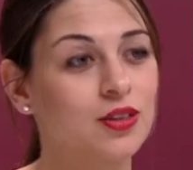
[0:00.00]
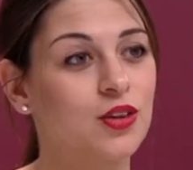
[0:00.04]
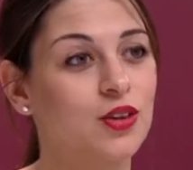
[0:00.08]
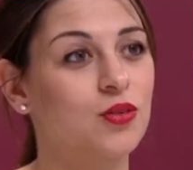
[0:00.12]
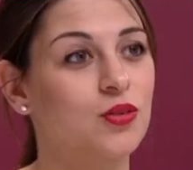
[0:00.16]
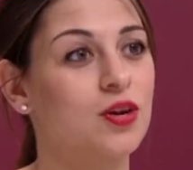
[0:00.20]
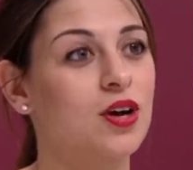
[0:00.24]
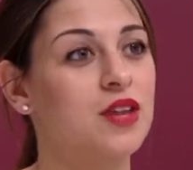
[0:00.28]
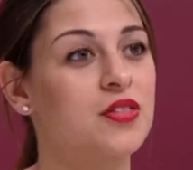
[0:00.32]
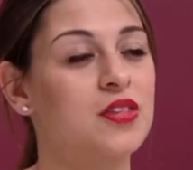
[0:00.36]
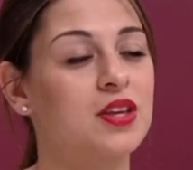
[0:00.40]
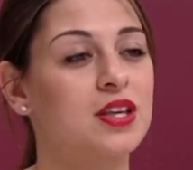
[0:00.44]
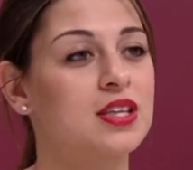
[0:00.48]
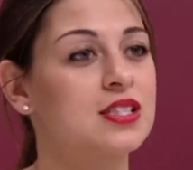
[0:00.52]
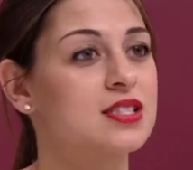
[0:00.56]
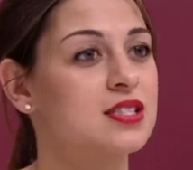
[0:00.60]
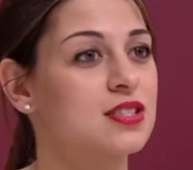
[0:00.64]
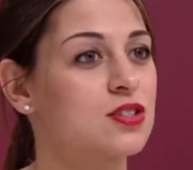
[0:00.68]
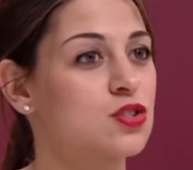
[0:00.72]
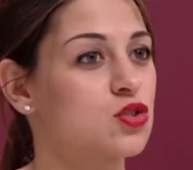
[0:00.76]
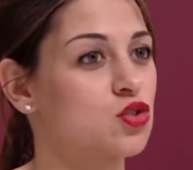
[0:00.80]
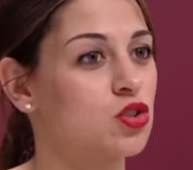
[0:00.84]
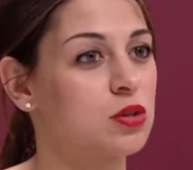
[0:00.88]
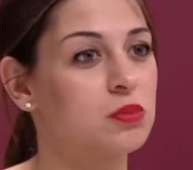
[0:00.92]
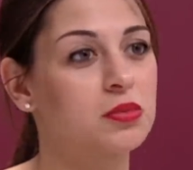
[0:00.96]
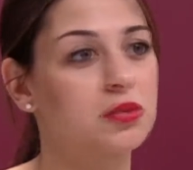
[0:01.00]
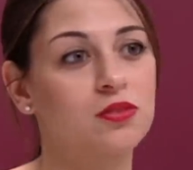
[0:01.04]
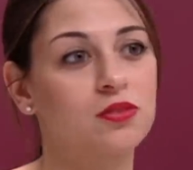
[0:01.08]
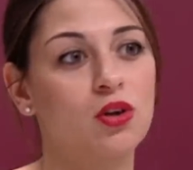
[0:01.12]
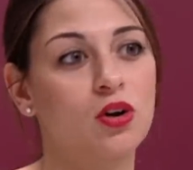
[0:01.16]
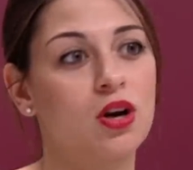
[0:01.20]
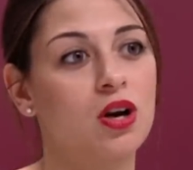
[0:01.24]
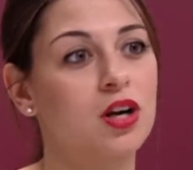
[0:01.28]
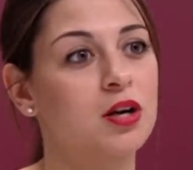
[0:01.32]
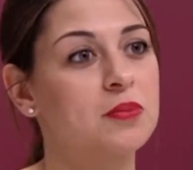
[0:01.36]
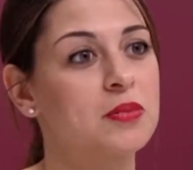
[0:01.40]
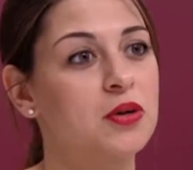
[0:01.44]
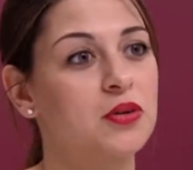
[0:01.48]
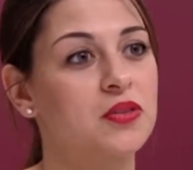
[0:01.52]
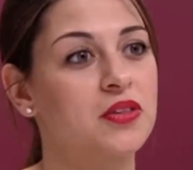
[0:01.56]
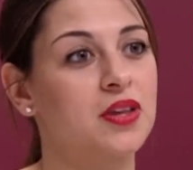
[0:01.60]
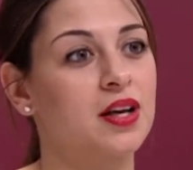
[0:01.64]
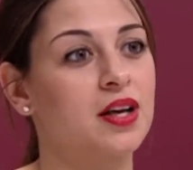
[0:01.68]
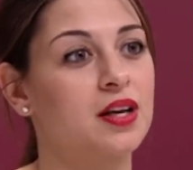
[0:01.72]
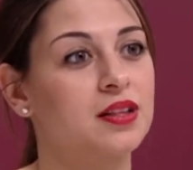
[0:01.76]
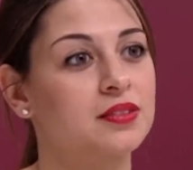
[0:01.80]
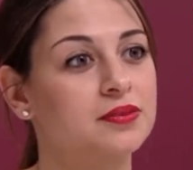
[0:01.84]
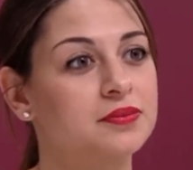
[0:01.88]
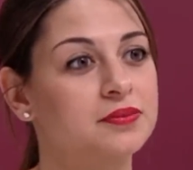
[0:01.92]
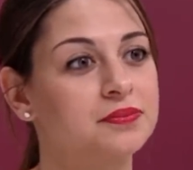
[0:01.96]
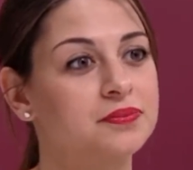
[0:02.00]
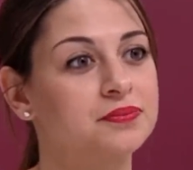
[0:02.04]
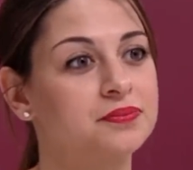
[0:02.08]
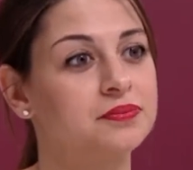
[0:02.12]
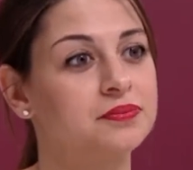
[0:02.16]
Oh, I think he's extremely wrong about that.